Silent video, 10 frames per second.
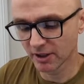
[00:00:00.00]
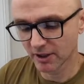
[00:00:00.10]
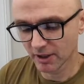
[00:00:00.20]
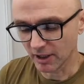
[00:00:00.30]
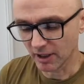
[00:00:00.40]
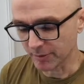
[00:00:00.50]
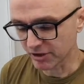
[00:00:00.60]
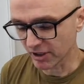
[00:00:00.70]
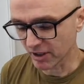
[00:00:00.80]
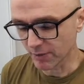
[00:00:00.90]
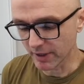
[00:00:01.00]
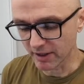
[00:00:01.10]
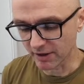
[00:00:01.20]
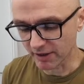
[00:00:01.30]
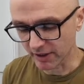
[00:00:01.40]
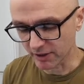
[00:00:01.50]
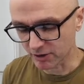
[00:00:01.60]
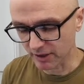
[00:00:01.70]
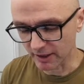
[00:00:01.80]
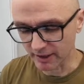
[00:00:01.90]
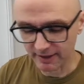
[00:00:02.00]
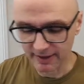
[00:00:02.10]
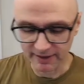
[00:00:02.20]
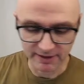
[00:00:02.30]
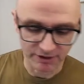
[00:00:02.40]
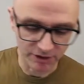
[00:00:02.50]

particularly when anything is connected to